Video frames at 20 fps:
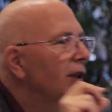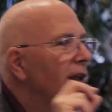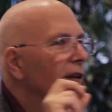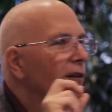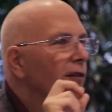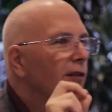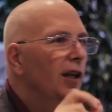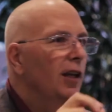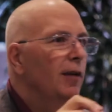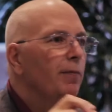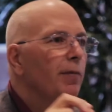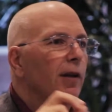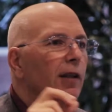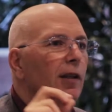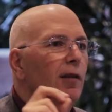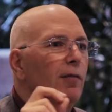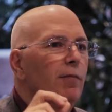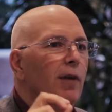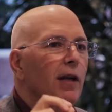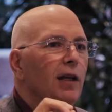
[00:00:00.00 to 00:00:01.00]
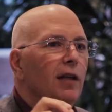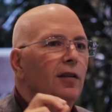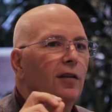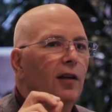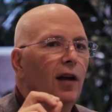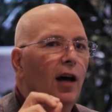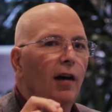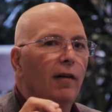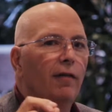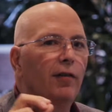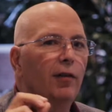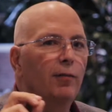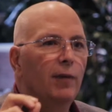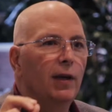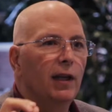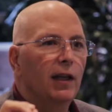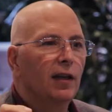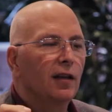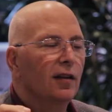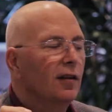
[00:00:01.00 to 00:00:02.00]
is keeping the minutes of the
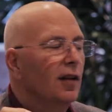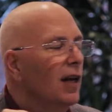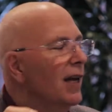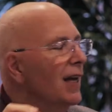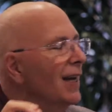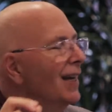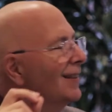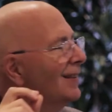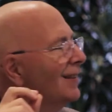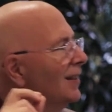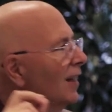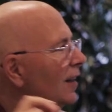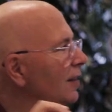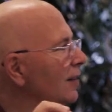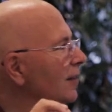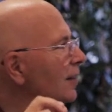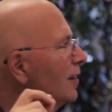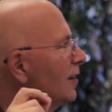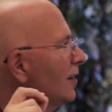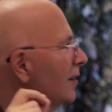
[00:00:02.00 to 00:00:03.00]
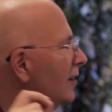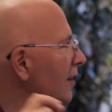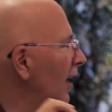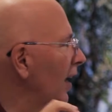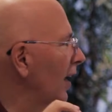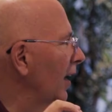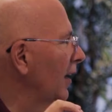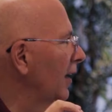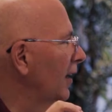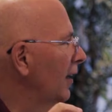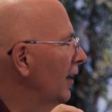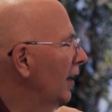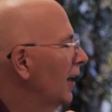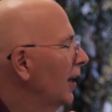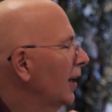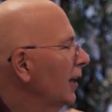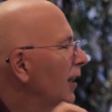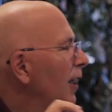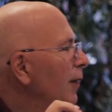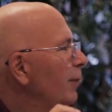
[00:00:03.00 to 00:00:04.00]
meetings. It doesn't say
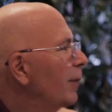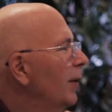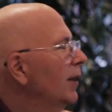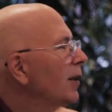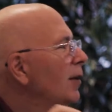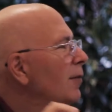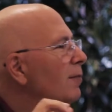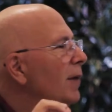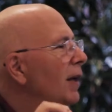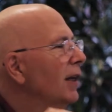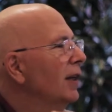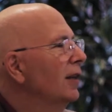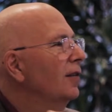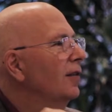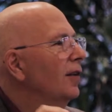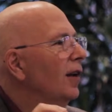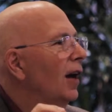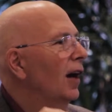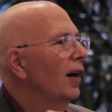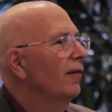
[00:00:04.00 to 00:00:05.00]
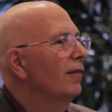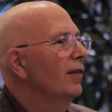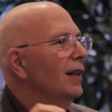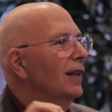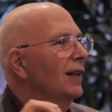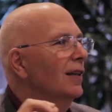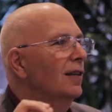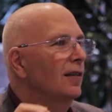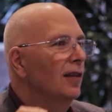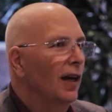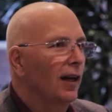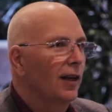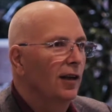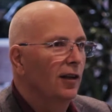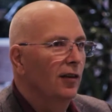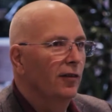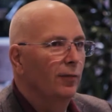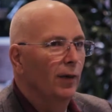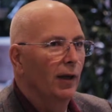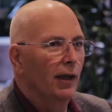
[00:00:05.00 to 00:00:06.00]
keeping the minutes of the
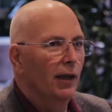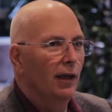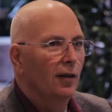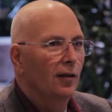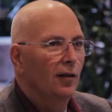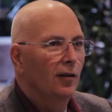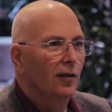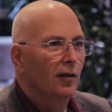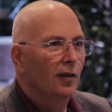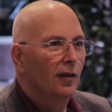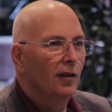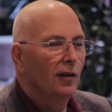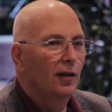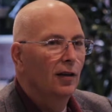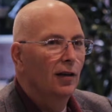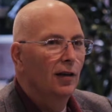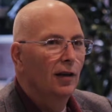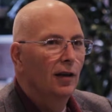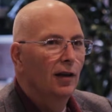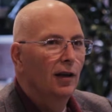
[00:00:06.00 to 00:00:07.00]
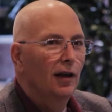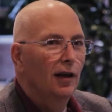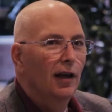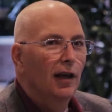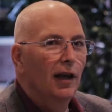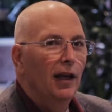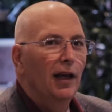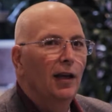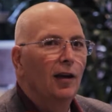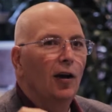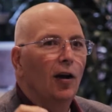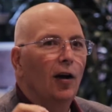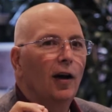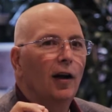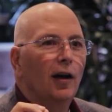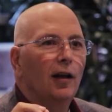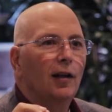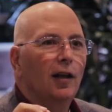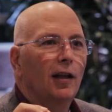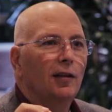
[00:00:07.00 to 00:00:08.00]
executive meetings. It
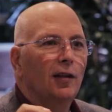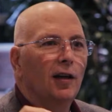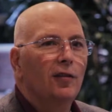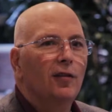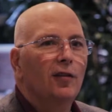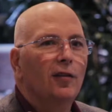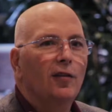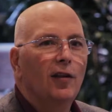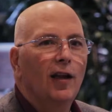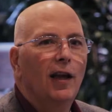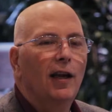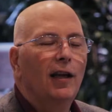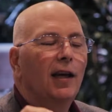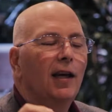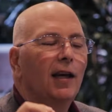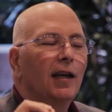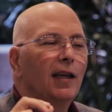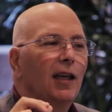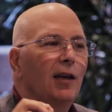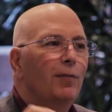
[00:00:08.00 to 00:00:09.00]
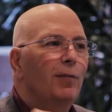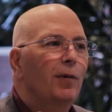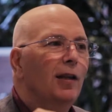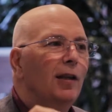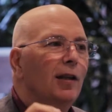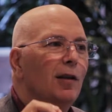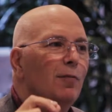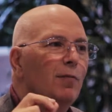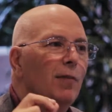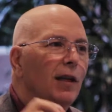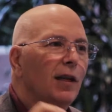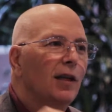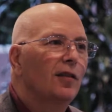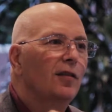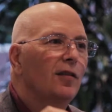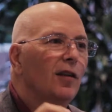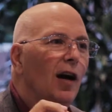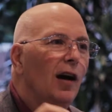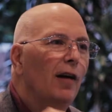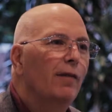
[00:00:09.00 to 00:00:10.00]
doesn't say keeping the
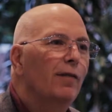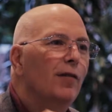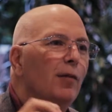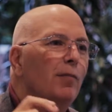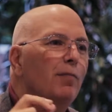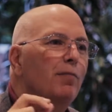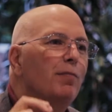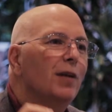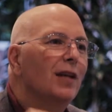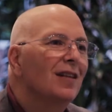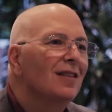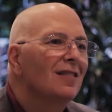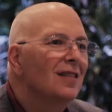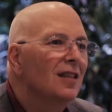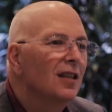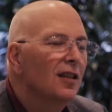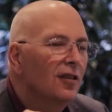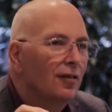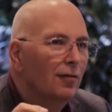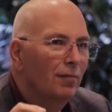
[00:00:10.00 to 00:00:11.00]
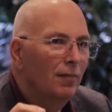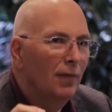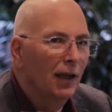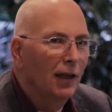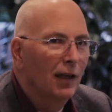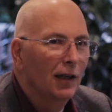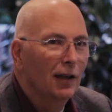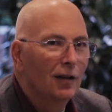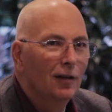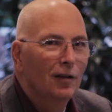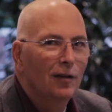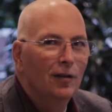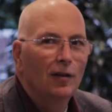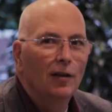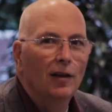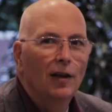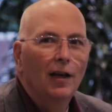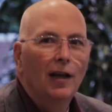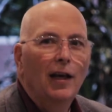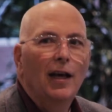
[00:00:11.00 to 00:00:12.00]
minutes of the business meetings.
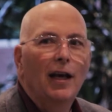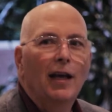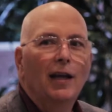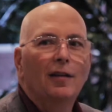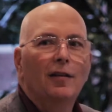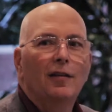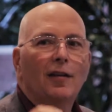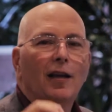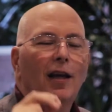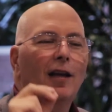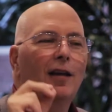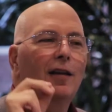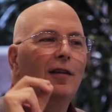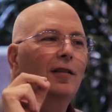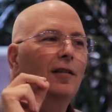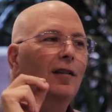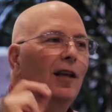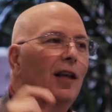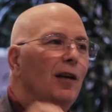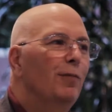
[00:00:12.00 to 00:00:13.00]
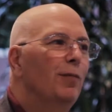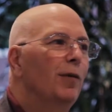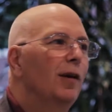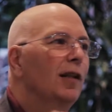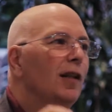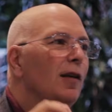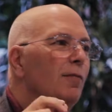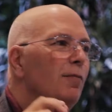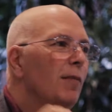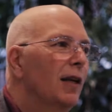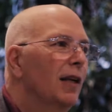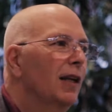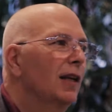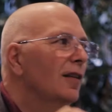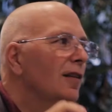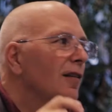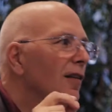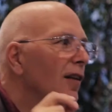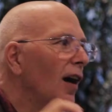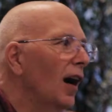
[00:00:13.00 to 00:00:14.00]
It says keeping the
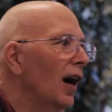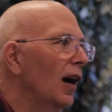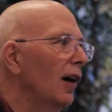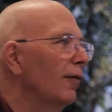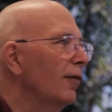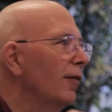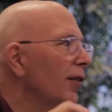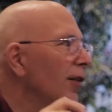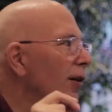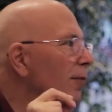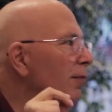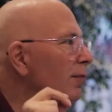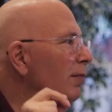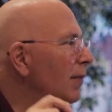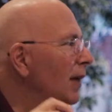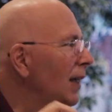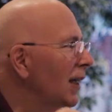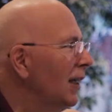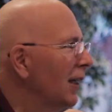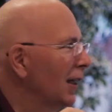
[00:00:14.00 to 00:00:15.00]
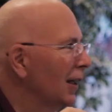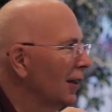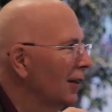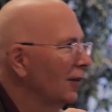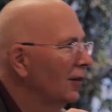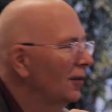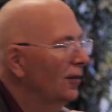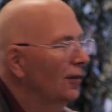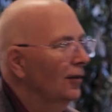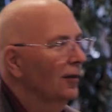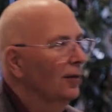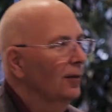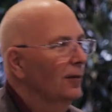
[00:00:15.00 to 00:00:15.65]
minutes of the meetings.